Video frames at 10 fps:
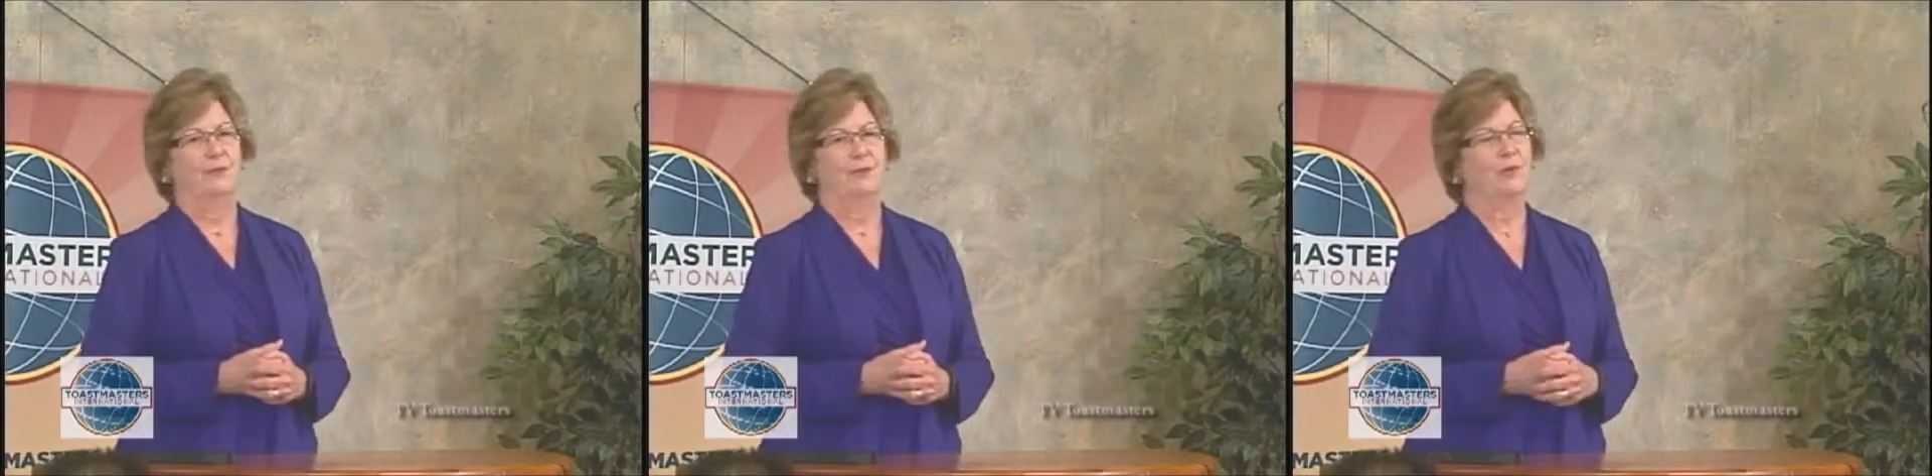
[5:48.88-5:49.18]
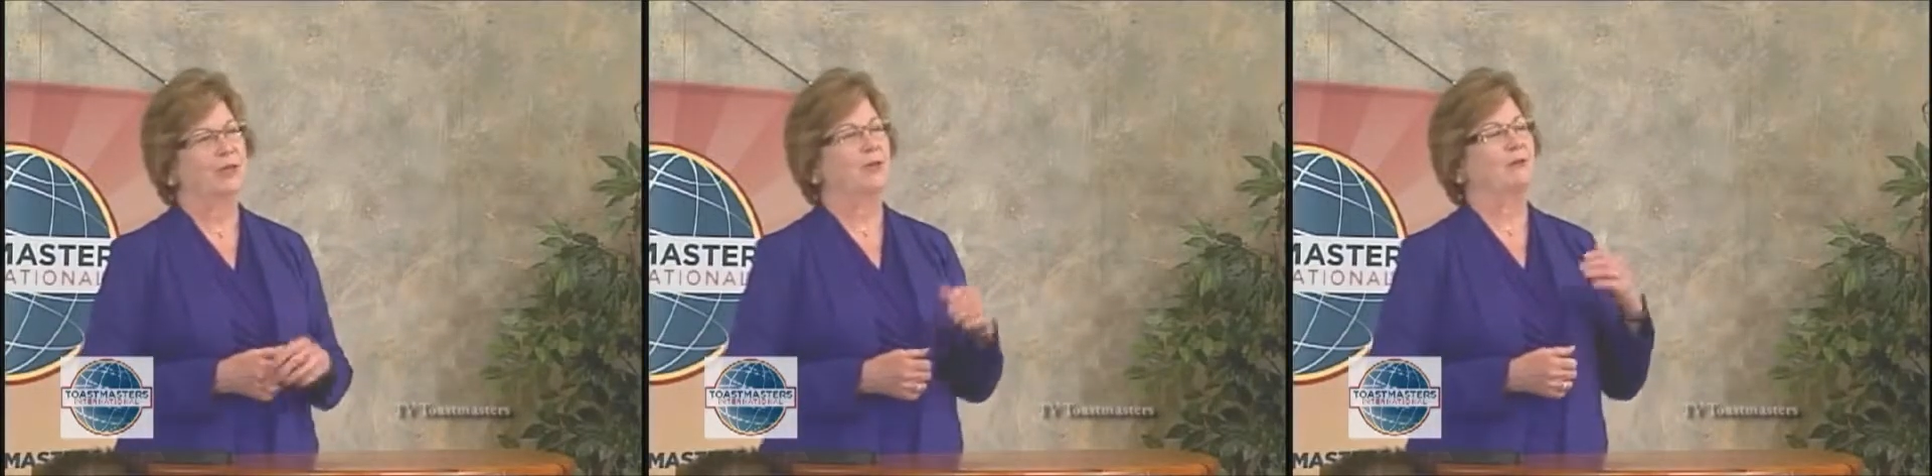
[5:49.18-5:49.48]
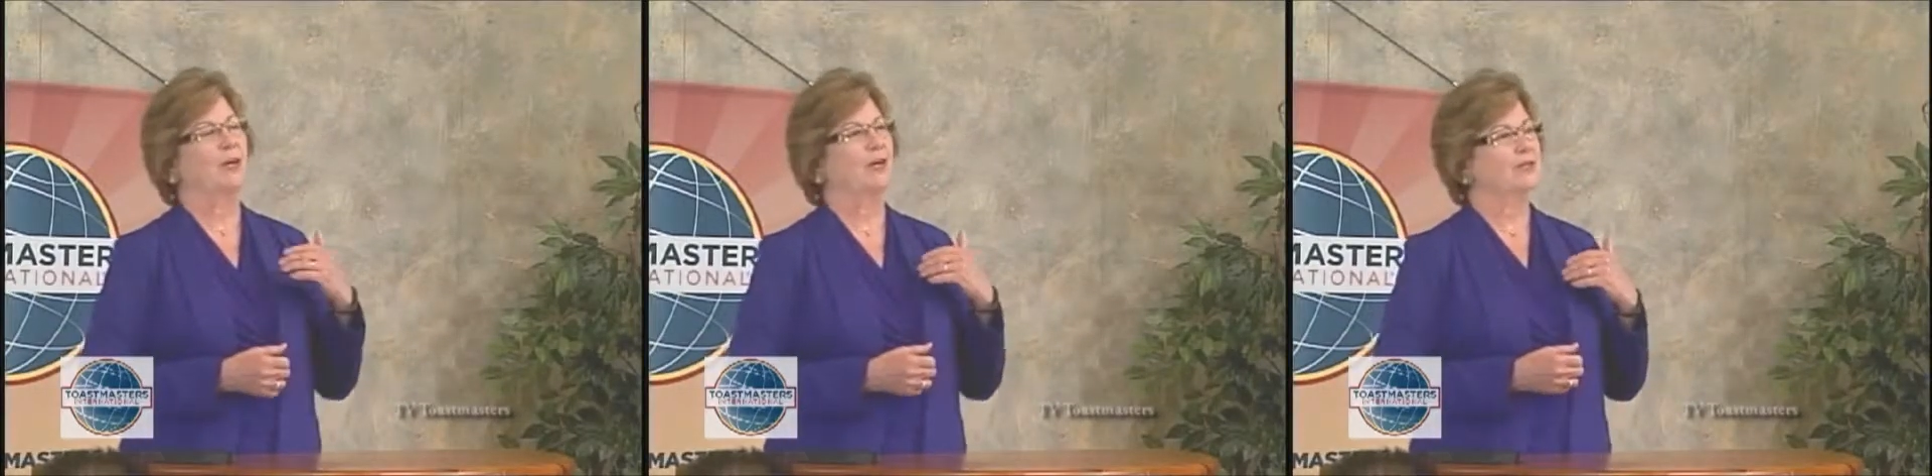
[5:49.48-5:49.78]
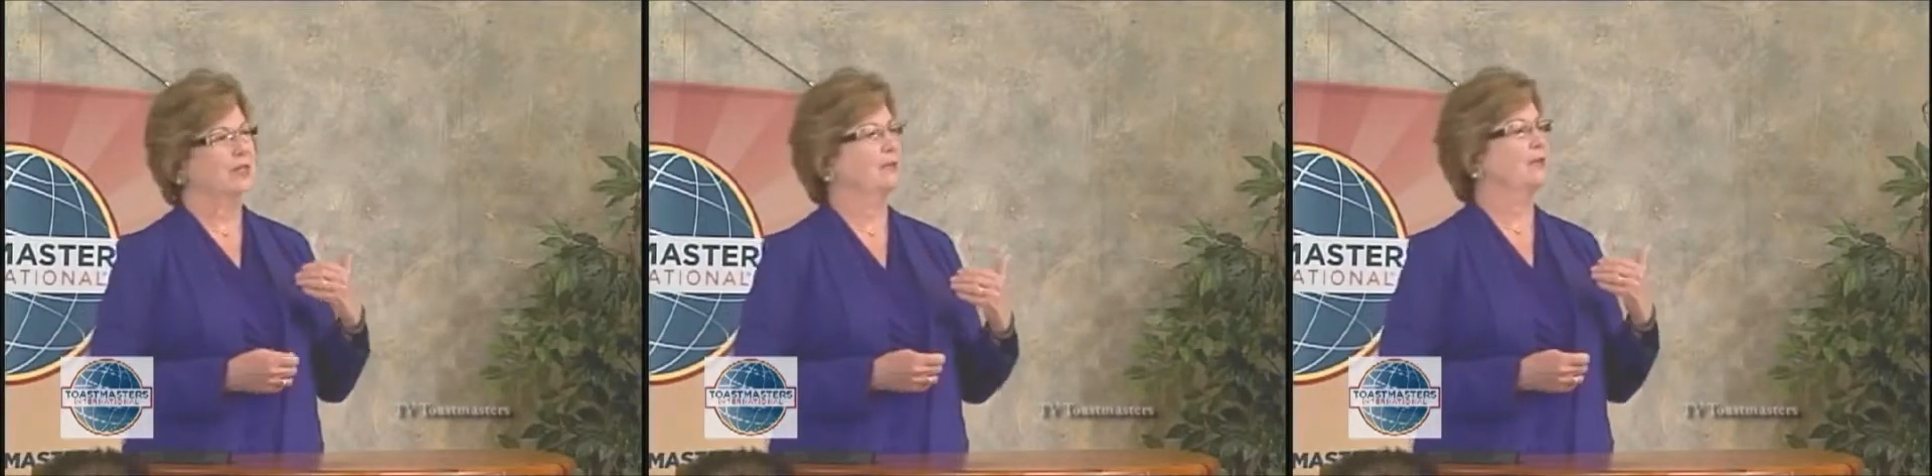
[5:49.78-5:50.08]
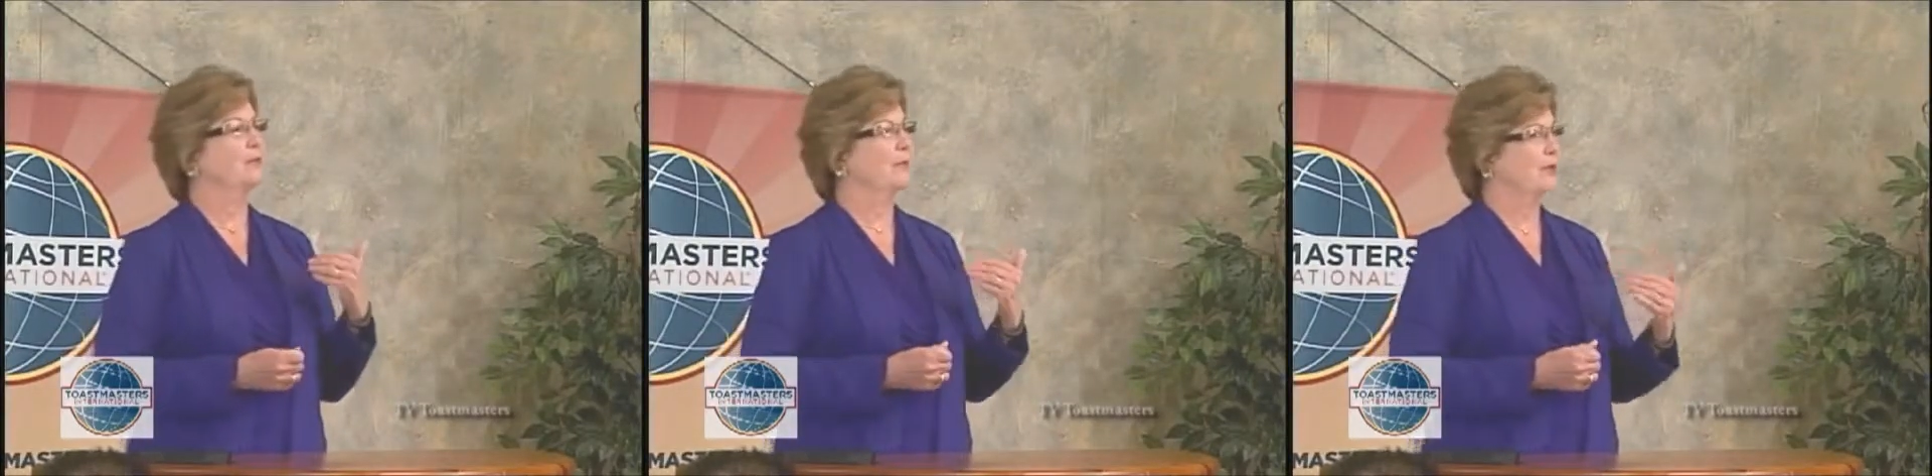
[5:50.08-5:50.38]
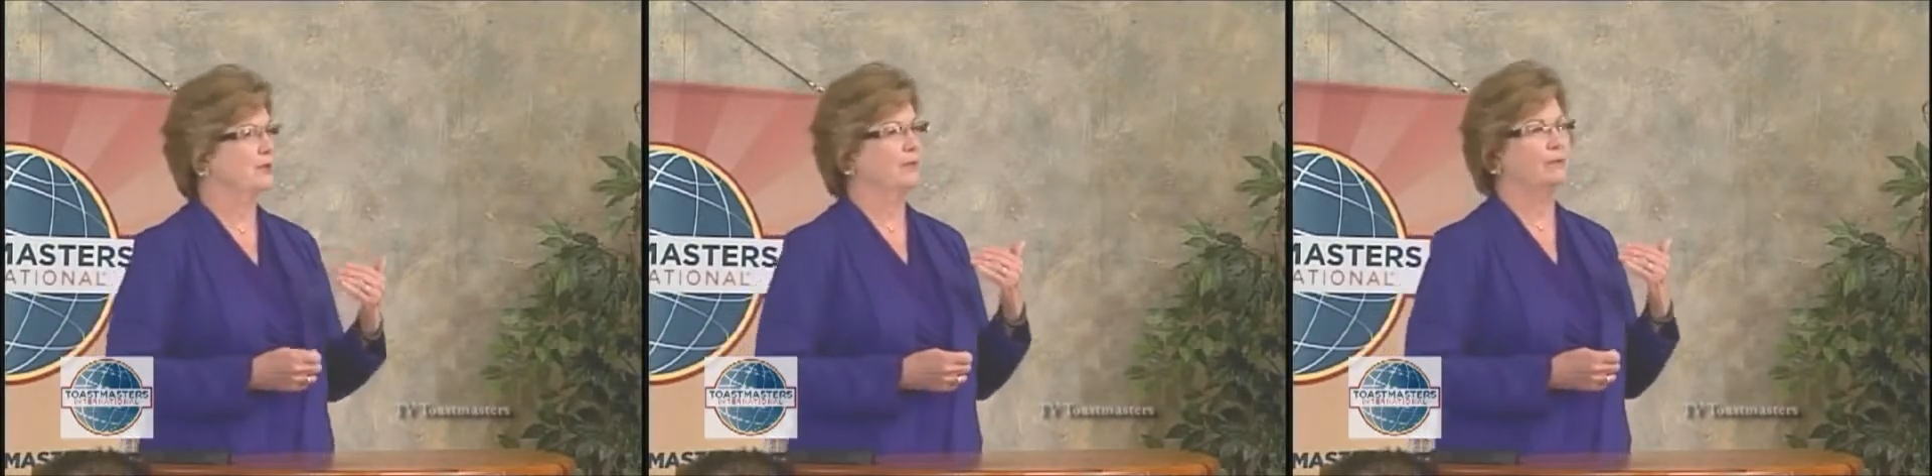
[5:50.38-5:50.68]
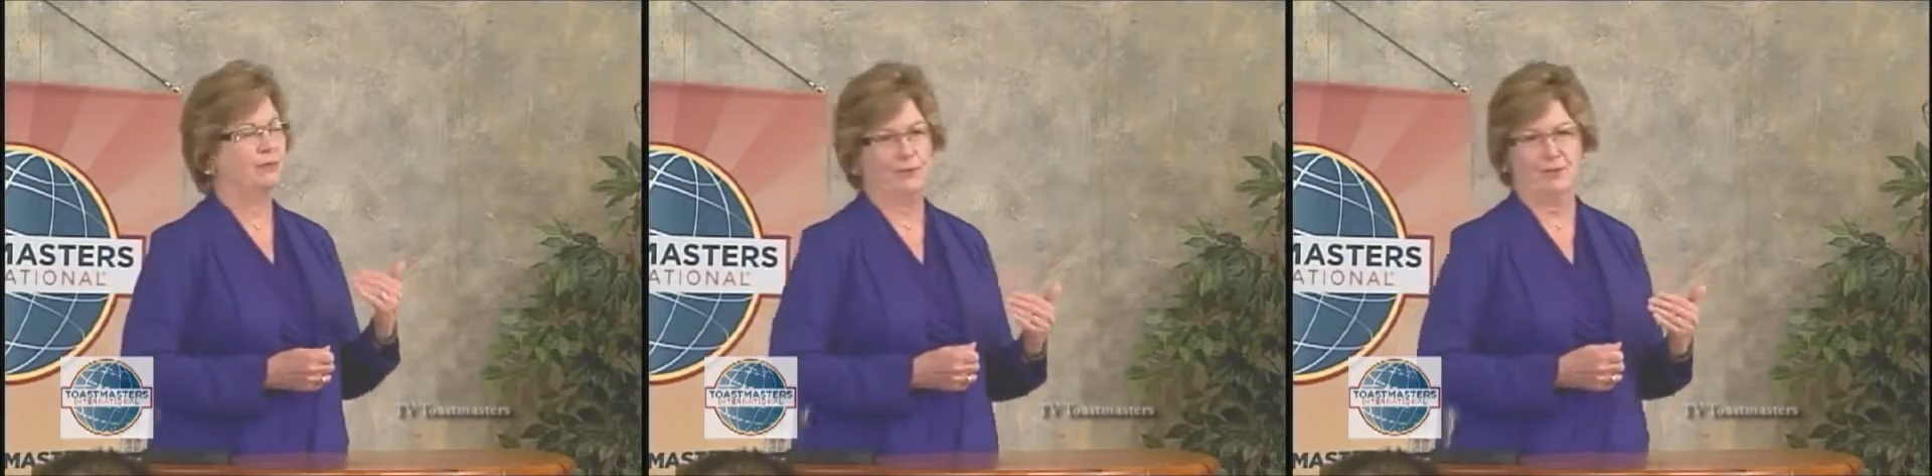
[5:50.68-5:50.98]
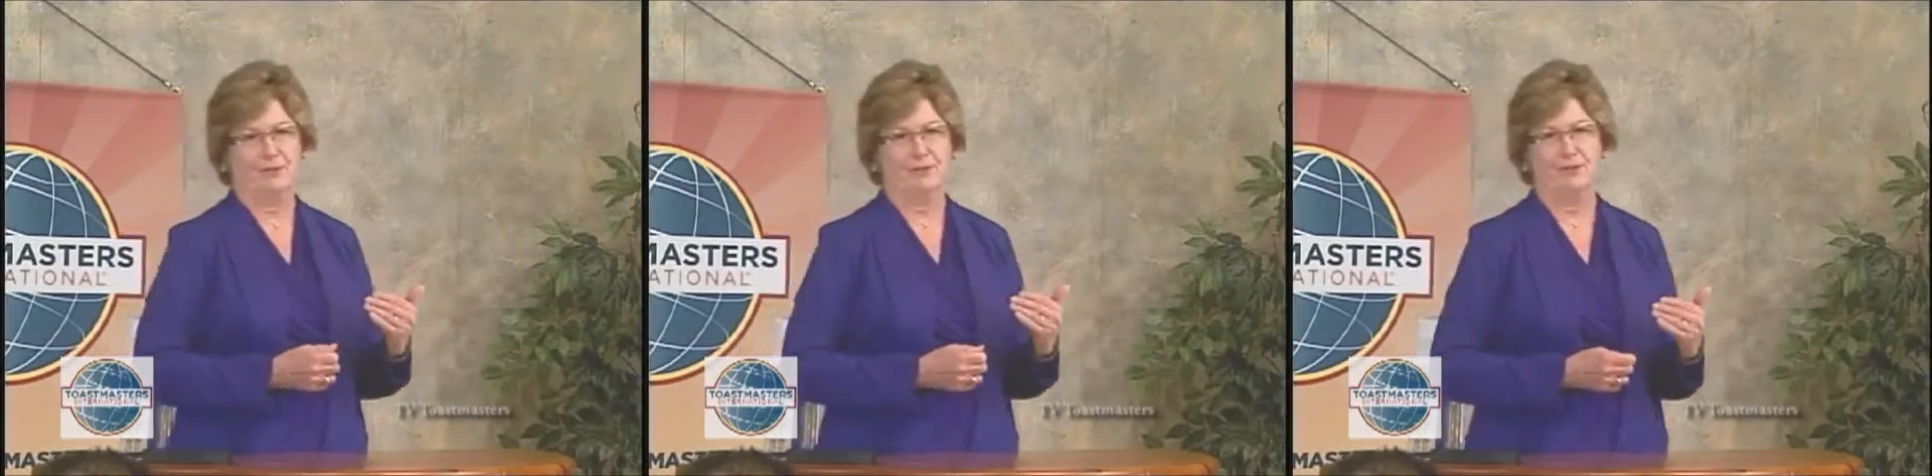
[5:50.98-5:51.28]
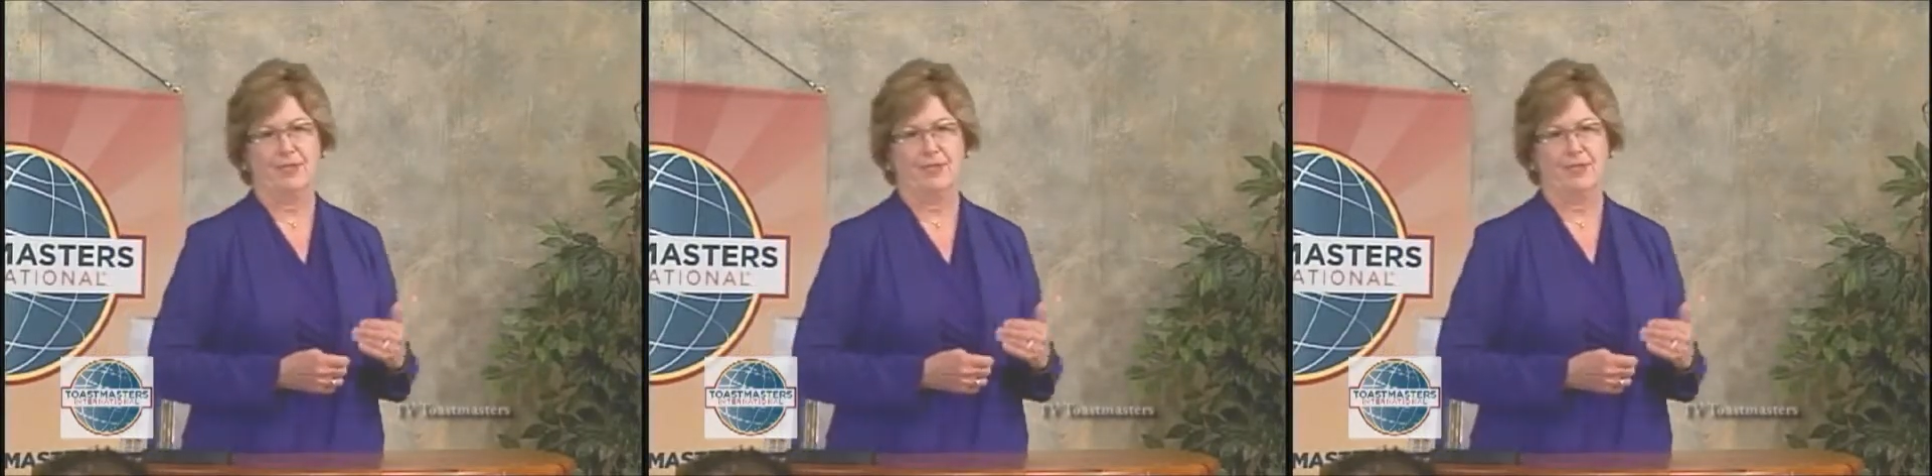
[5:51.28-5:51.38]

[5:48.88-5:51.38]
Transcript: what are some of the most important?